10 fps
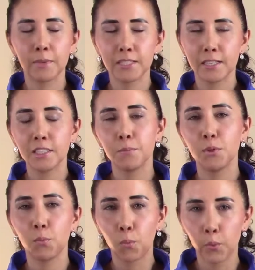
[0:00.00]
They tend to
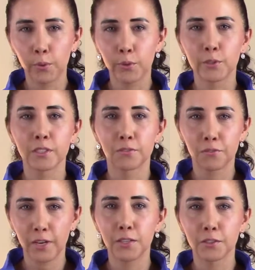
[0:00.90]
be warriors and
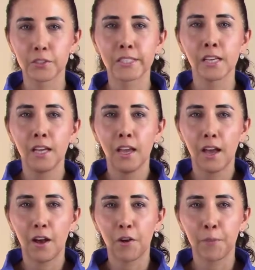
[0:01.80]
fighters
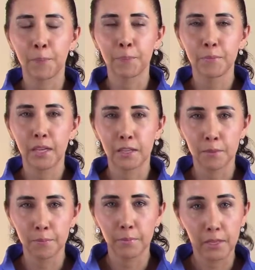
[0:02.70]
and
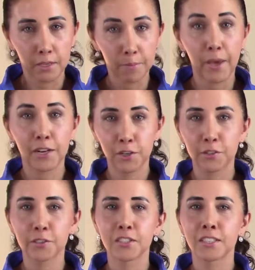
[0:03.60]

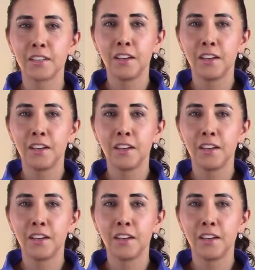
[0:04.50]
competitors.